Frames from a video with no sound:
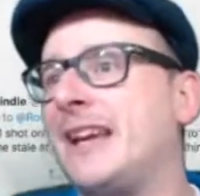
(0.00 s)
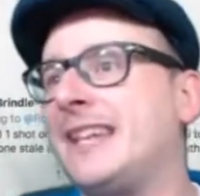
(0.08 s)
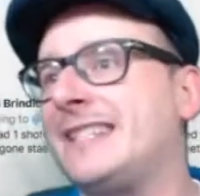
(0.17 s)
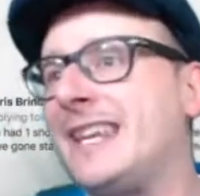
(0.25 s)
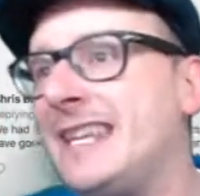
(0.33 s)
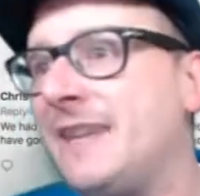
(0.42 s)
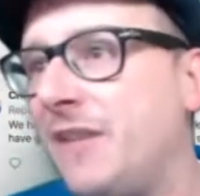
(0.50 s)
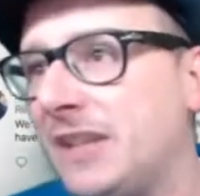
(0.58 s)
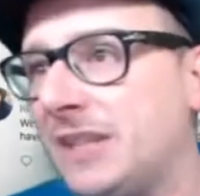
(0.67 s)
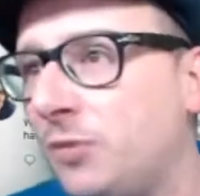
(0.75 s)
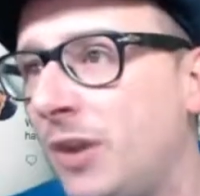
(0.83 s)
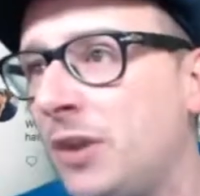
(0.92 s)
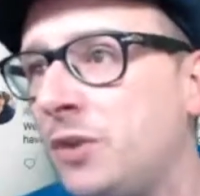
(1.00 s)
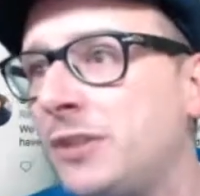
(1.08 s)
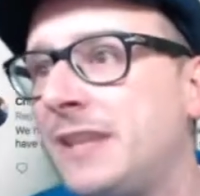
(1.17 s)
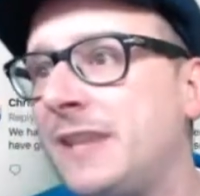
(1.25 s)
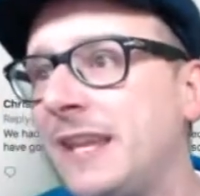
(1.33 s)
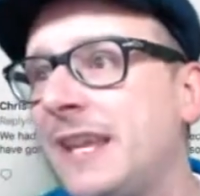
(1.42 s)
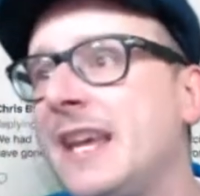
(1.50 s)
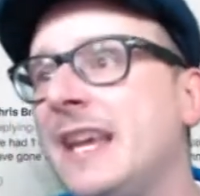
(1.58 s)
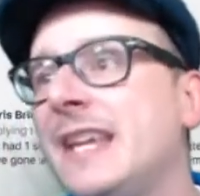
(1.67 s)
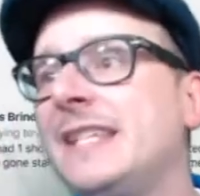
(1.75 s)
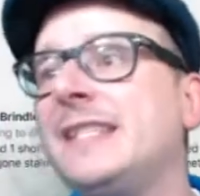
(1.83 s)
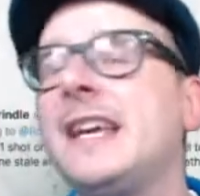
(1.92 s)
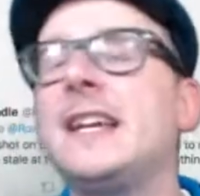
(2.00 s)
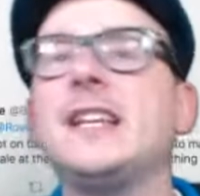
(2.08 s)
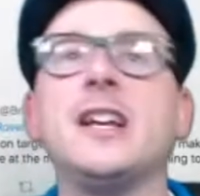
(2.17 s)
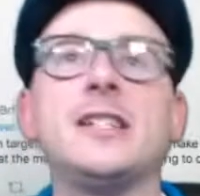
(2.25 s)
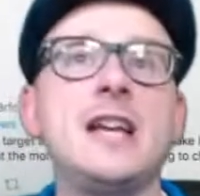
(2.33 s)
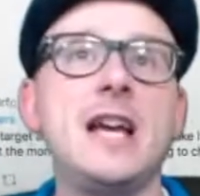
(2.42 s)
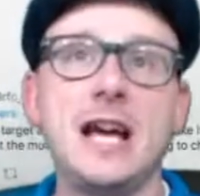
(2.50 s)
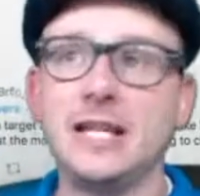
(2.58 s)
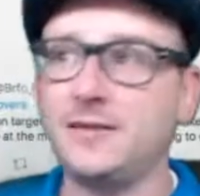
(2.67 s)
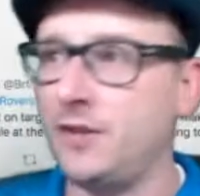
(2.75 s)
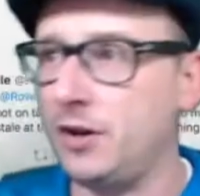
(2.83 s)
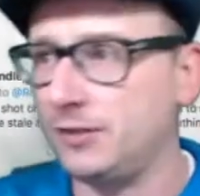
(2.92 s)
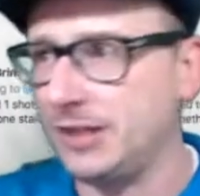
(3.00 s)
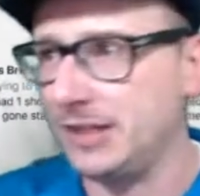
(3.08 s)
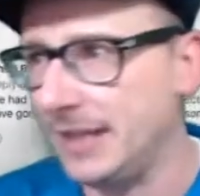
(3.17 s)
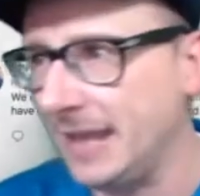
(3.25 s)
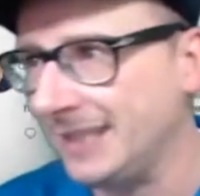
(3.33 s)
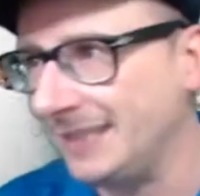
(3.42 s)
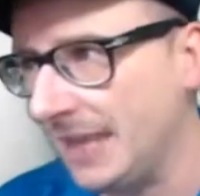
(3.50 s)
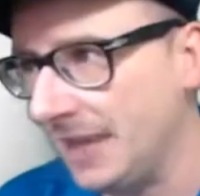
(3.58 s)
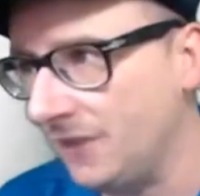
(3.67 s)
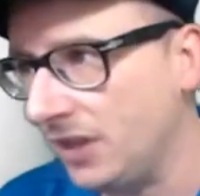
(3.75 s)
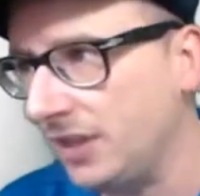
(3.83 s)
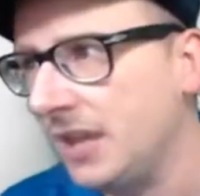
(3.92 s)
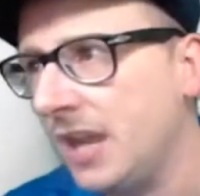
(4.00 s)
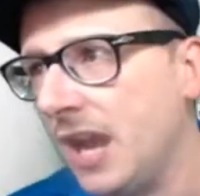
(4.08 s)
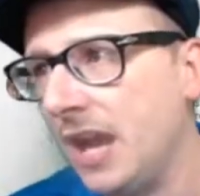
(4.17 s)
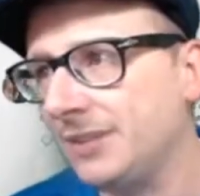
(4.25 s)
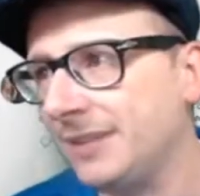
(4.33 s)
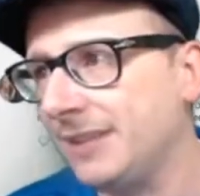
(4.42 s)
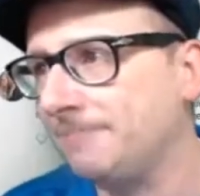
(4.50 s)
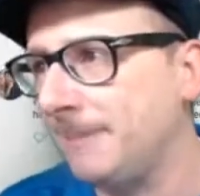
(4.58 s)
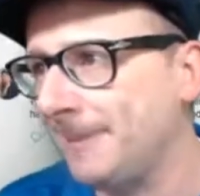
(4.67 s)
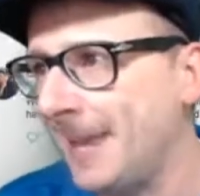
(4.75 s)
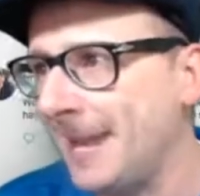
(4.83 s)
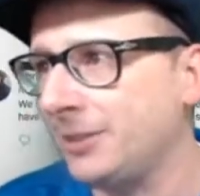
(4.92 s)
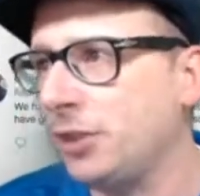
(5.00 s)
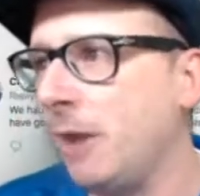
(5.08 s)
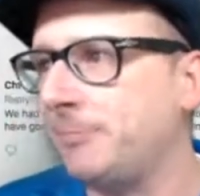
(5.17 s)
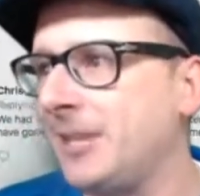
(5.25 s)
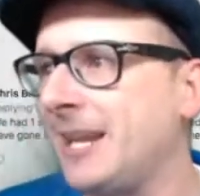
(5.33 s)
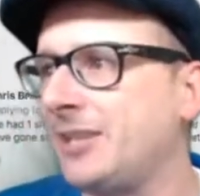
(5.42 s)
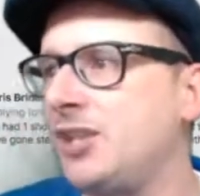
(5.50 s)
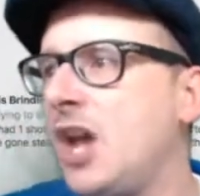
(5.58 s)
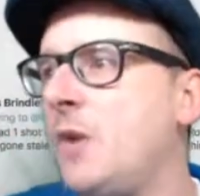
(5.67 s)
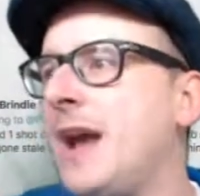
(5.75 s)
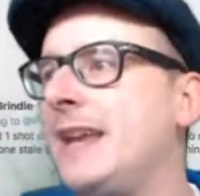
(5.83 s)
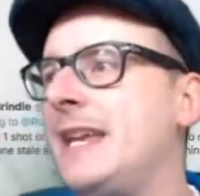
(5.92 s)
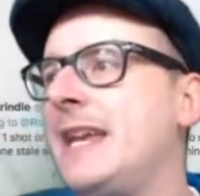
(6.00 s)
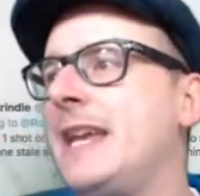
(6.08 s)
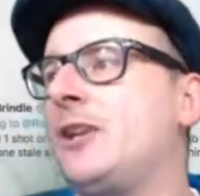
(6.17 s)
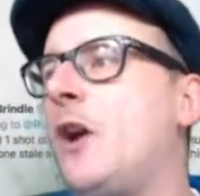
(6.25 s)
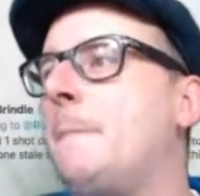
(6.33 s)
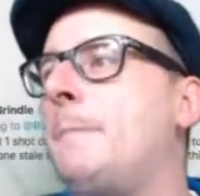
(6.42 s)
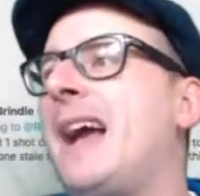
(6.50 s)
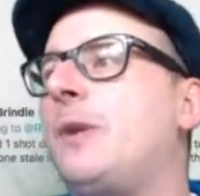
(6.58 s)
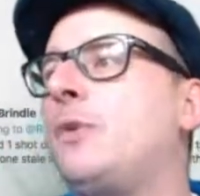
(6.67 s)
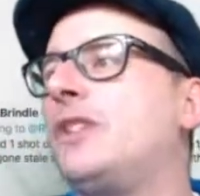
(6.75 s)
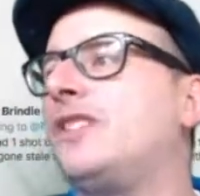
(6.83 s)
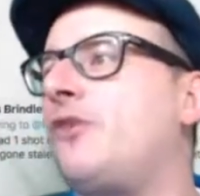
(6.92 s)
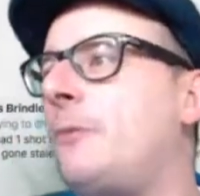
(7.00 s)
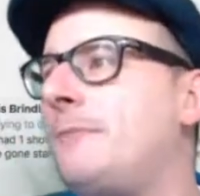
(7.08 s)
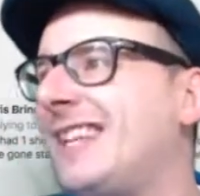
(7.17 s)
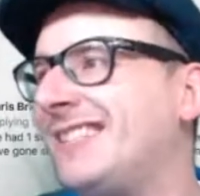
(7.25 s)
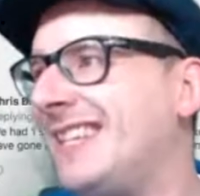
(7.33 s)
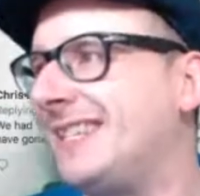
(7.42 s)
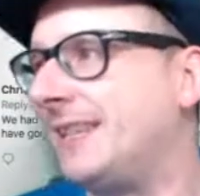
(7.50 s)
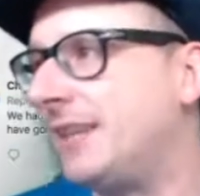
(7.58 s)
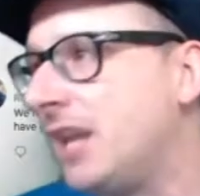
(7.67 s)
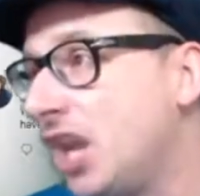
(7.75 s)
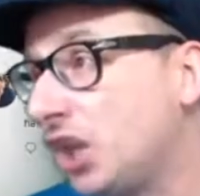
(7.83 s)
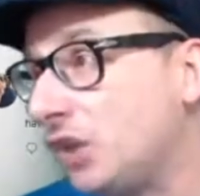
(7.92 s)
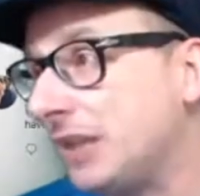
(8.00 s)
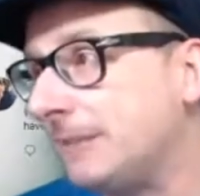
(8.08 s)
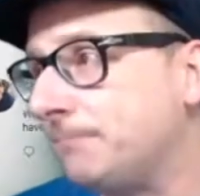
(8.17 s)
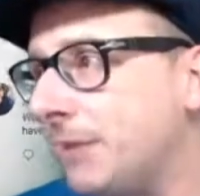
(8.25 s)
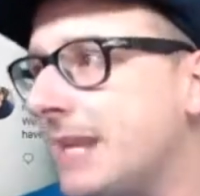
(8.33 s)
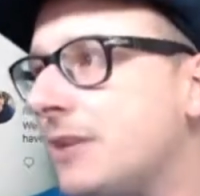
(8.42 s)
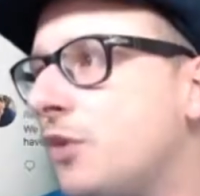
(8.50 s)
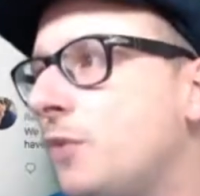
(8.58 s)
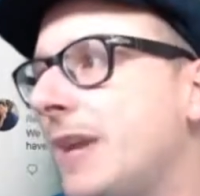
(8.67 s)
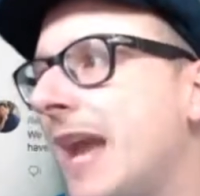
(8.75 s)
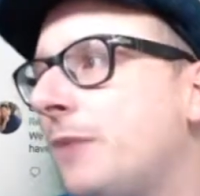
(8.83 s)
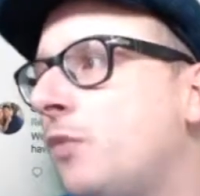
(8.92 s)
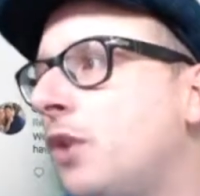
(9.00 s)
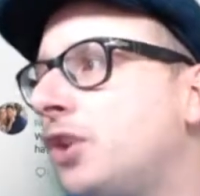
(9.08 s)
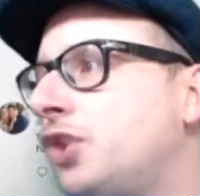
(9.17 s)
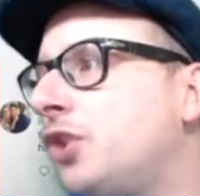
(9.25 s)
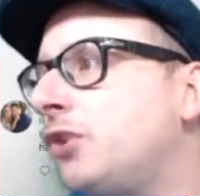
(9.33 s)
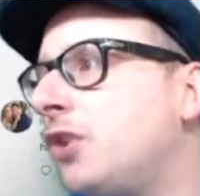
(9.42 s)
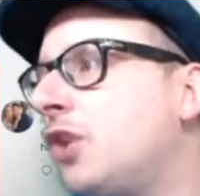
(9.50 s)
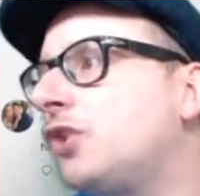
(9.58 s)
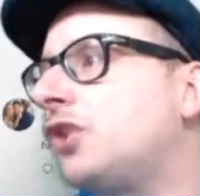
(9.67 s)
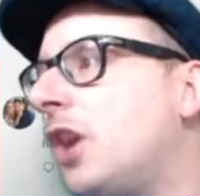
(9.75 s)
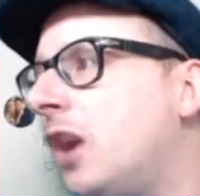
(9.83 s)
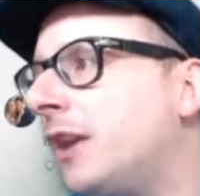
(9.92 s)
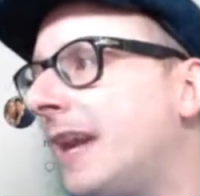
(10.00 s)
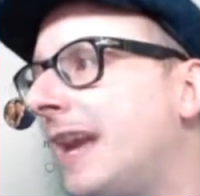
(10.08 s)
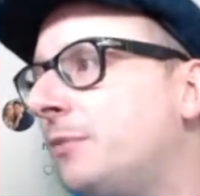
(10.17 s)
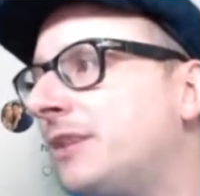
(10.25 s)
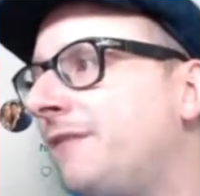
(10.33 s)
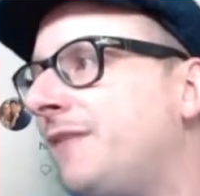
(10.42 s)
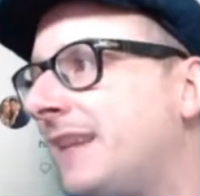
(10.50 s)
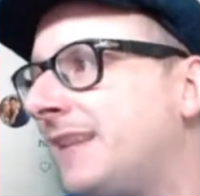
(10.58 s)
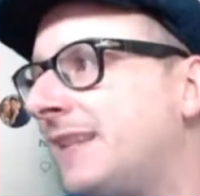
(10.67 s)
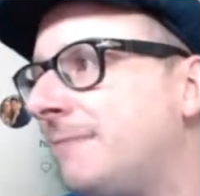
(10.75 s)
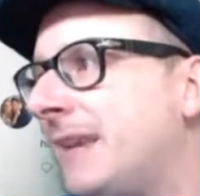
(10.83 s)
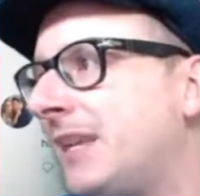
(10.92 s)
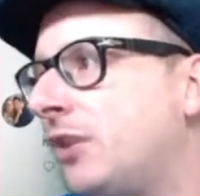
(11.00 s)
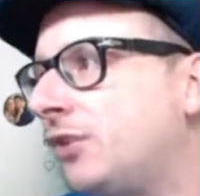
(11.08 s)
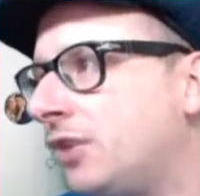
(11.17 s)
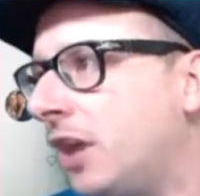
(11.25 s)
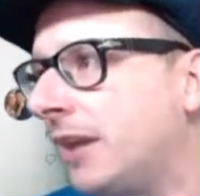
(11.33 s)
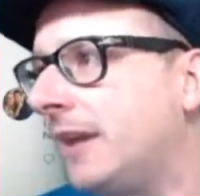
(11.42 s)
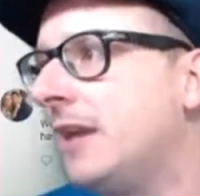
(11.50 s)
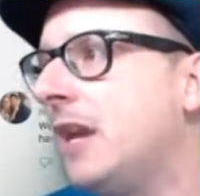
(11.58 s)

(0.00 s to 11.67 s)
It's indefensible. I honestly think he's taken us as far as he can. Stephen, uh, so this pathetic top six, nowhere near. Gone backwards from last season. Chris Brindle, we had one shot on target and was deflected to make it on target.